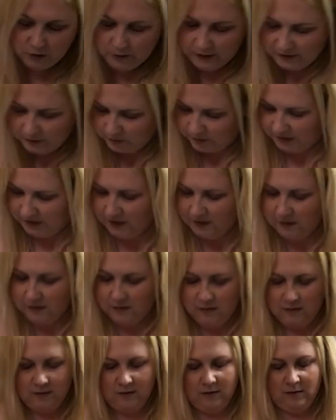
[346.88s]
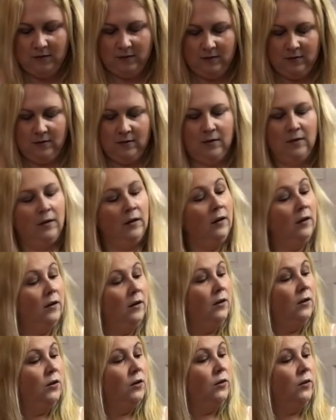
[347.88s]
USB.
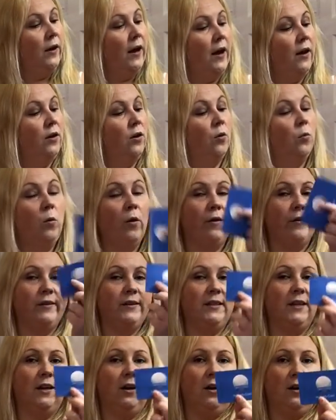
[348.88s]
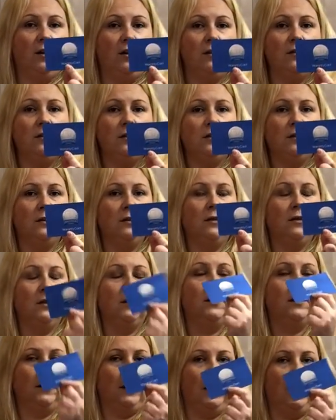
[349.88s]
You get your warranty card
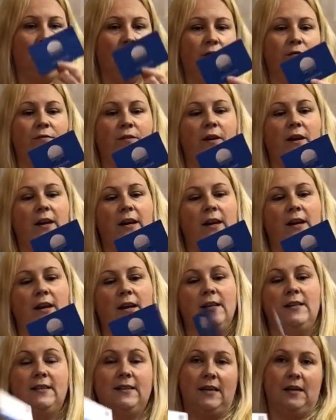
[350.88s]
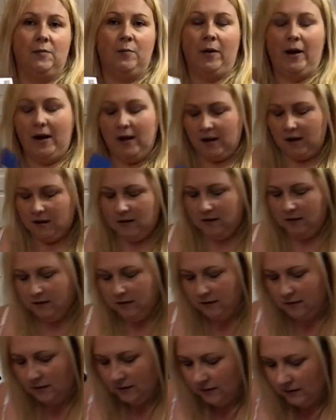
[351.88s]
that you can fill in and send back.
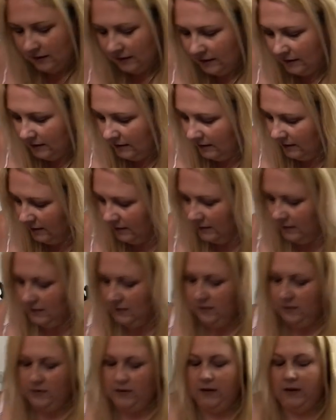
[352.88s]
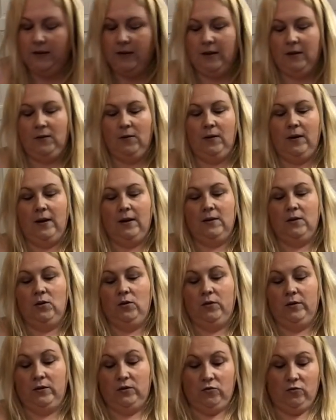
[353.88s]
And then you get
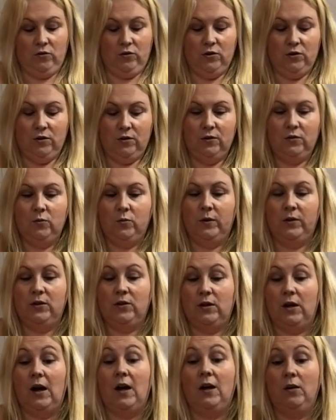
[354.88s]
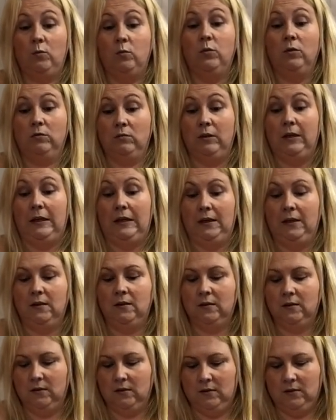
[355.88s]
your instructions, which I will need.
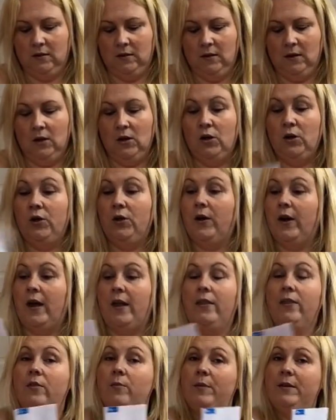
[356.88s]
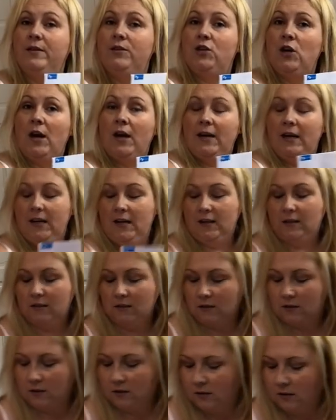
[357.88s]
You get them in
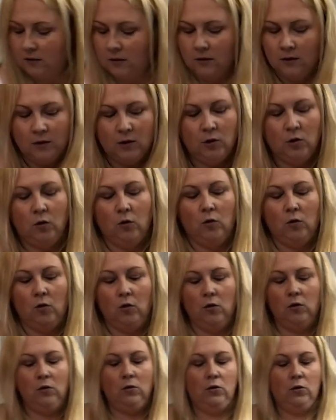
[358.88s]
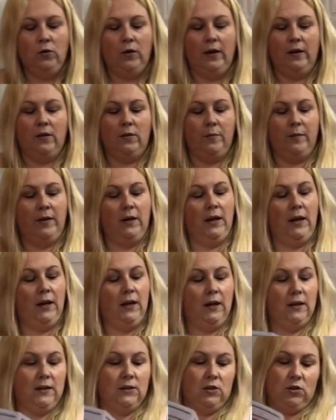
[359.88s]
Chinese or you get them in
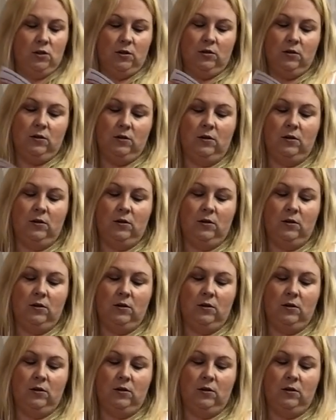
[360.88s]
English.